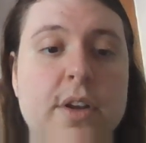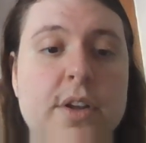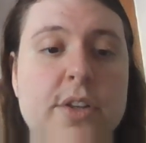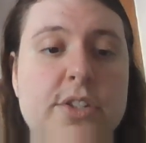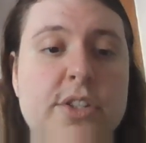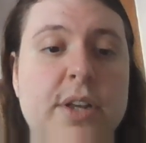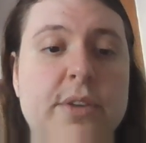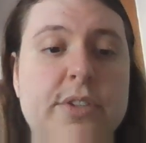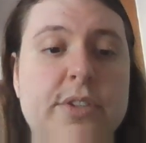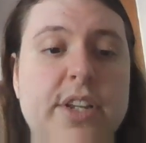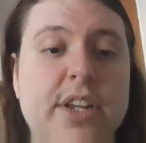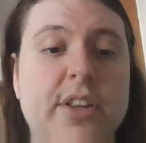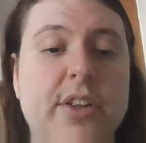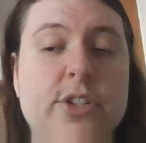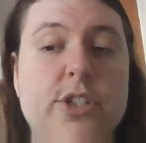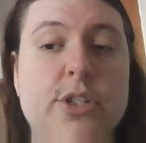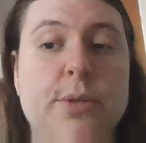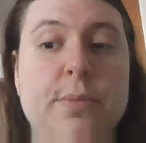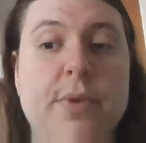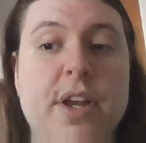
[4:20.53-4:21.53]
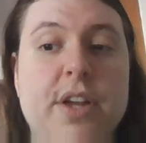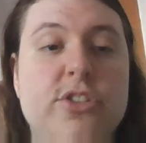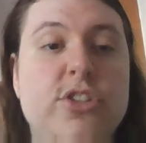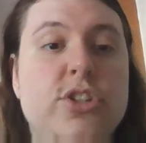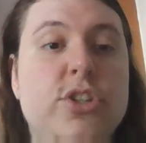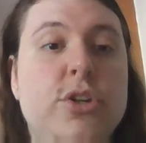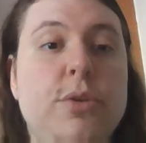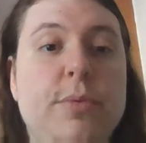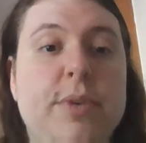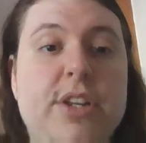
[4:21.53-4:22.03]
So now let's take a look at some
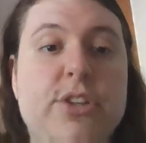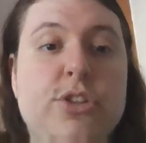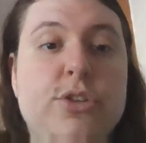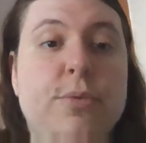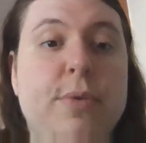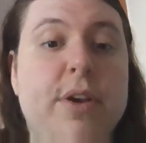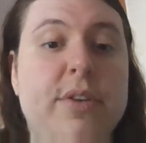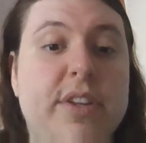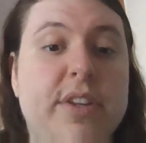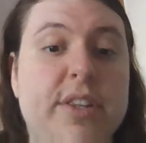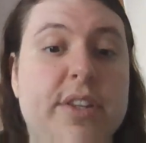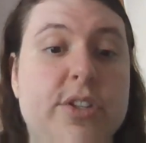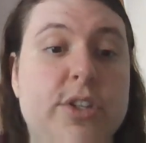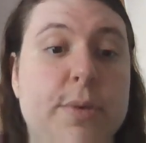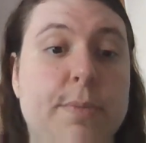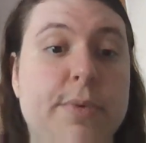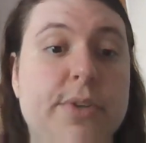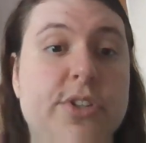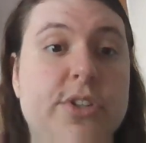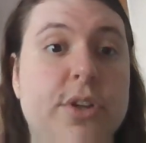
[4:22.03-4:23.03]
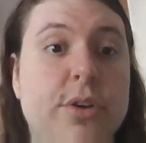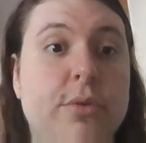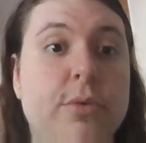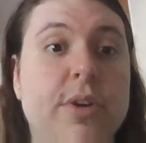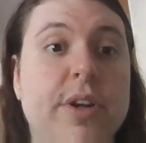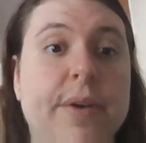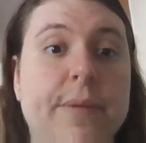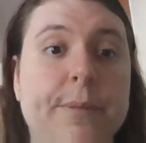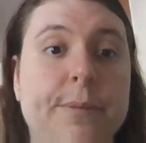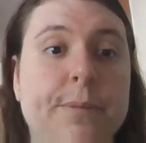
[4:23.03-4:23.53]
continuity surrounding this
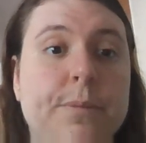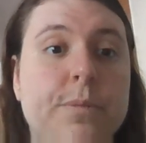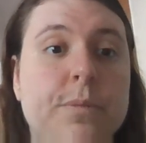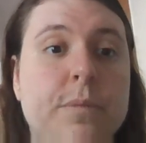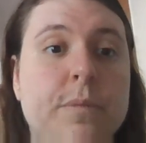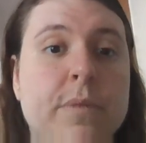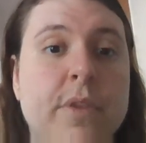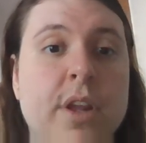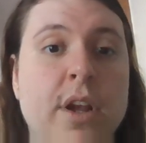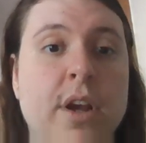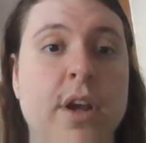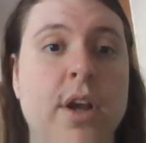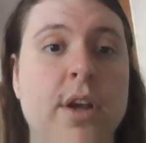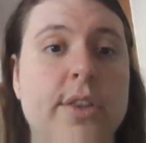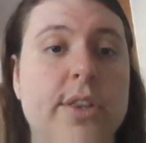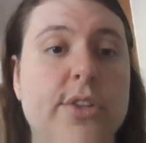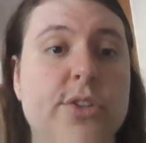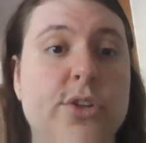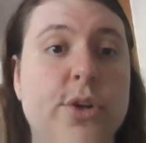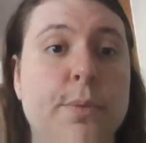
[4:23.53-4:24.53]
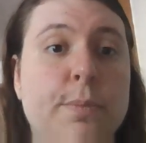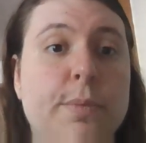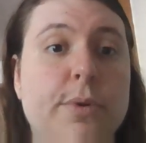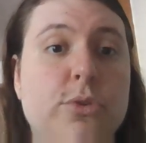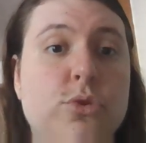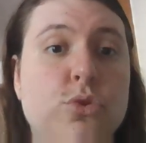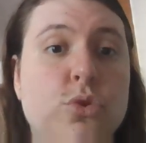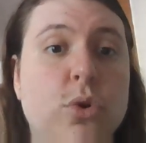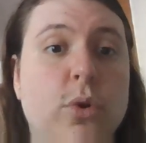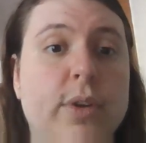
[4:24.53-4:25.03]
episode. The term
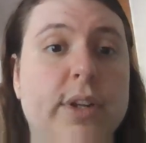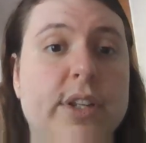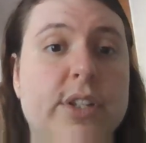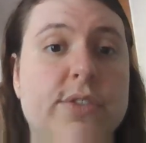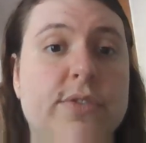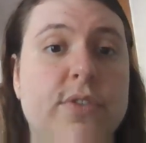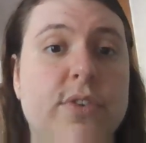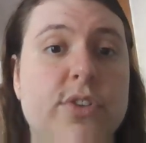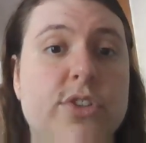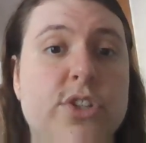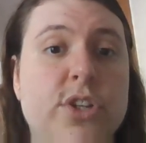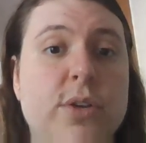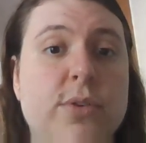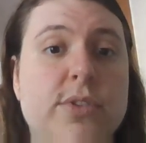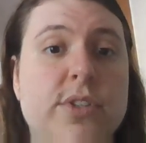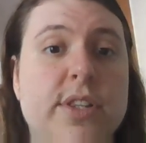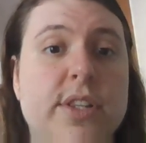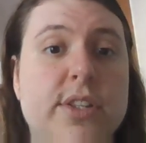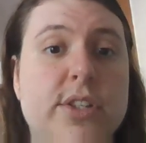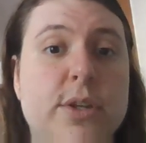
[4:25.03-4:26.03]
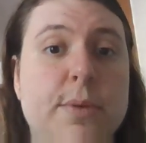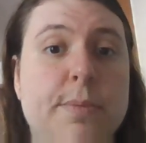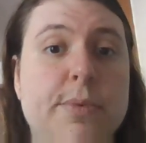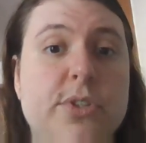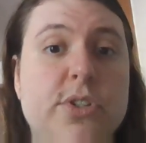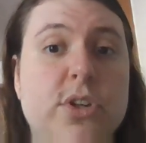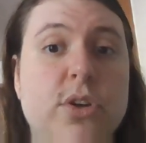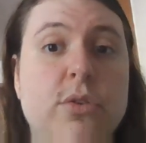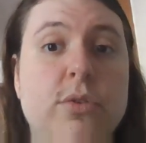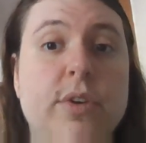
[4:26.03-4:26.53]
patrolling is first used in this
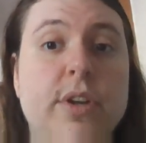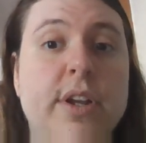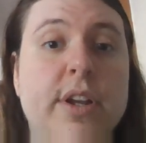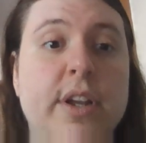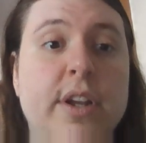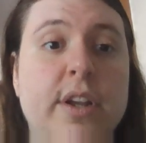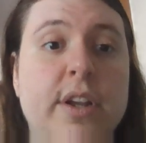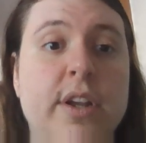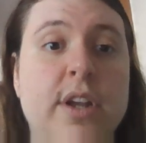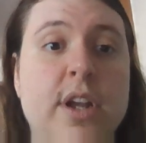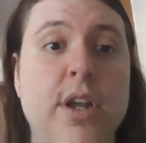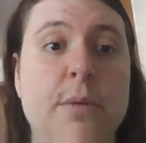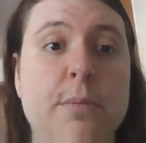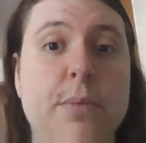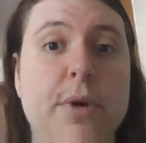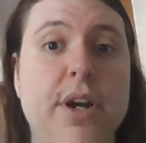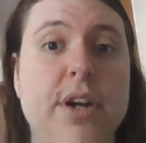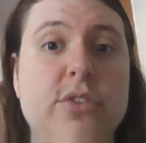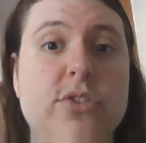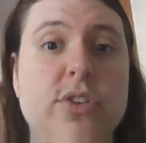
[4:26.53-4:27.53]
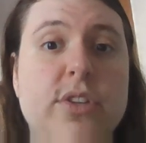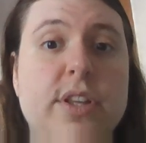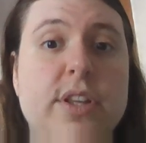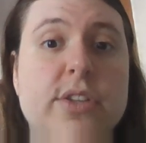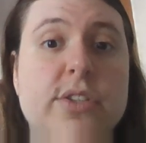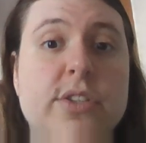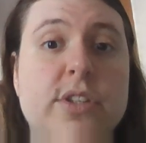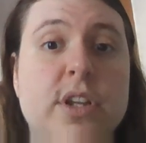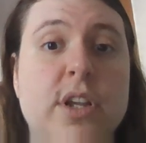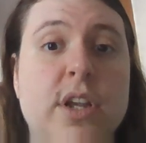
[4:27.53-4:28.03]
episode. Prior to
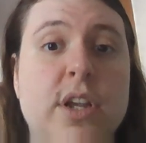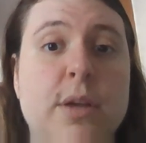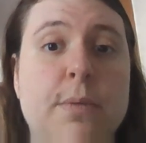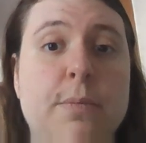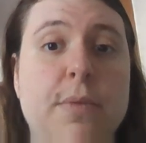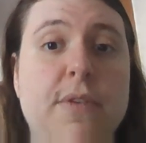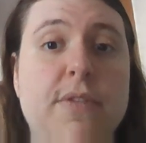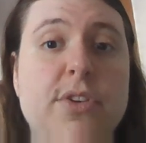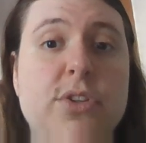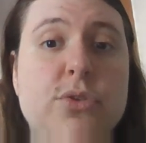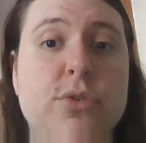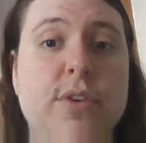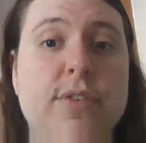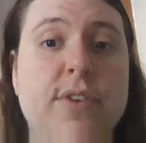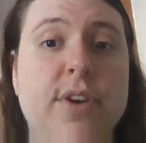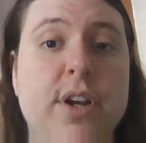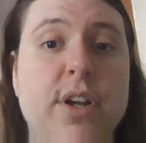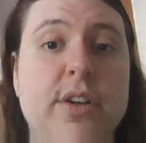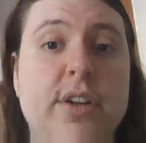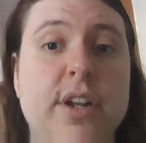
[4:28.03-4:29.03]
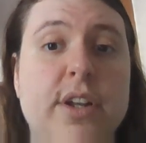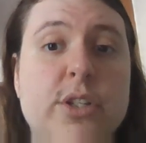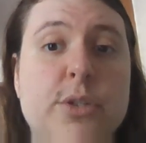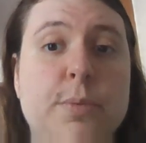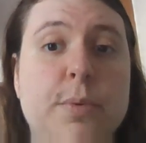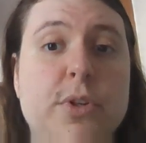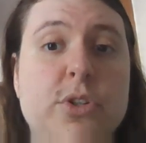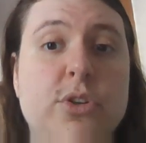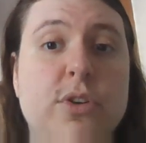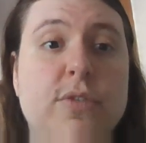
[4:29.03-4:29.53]
this, Buffy's graveyard
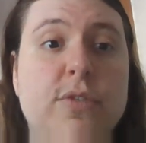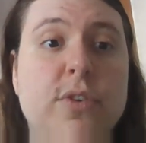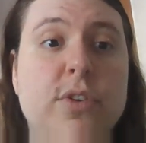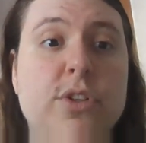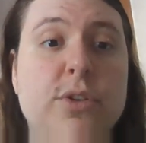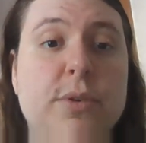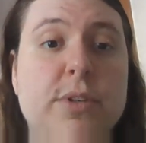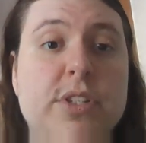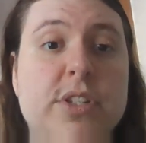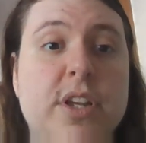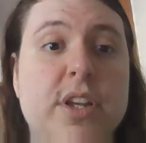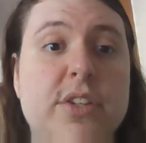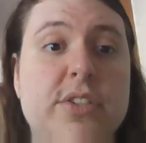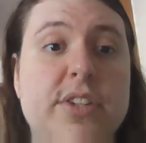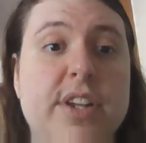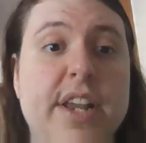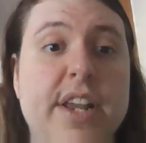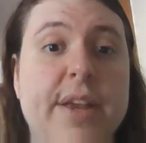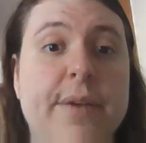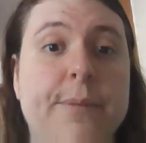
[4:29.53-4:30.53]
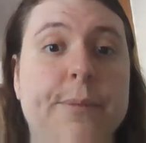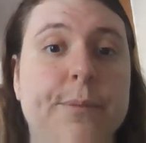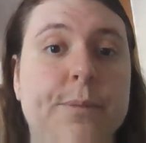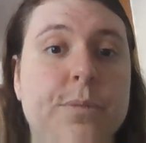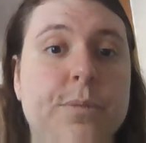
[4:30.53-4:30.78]
exploits are referred to as hunting.